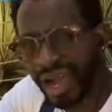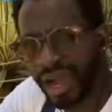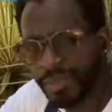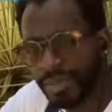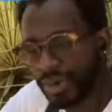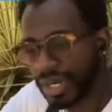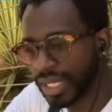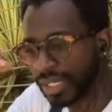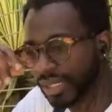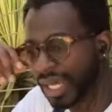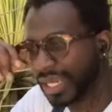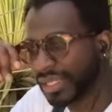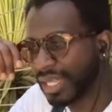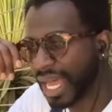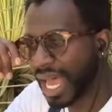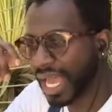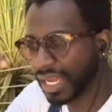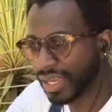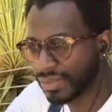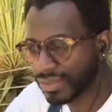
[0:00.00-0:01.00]
Operating like
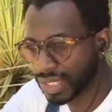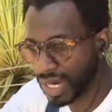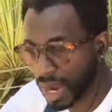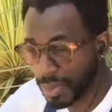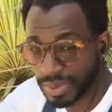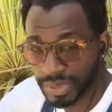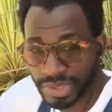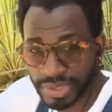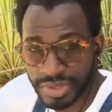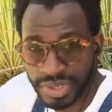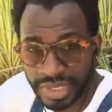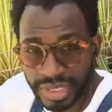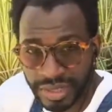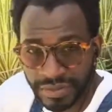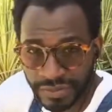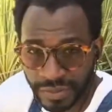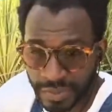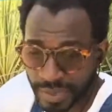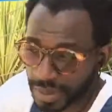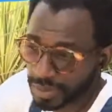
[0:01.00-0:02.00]
that gives an opportunity
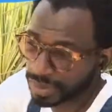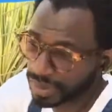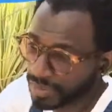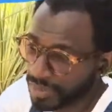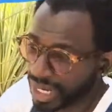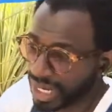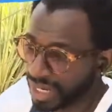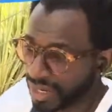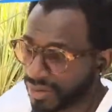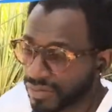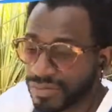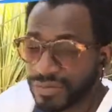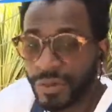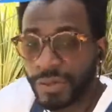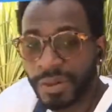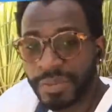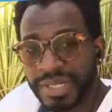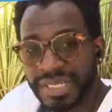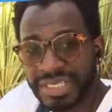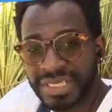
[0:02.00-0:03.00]
for people to make
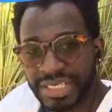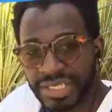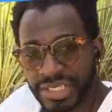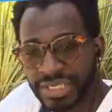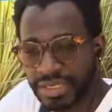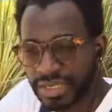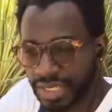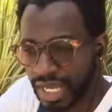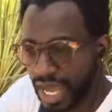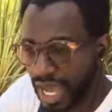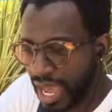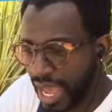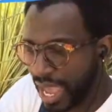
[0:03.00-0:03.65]
informed decisions,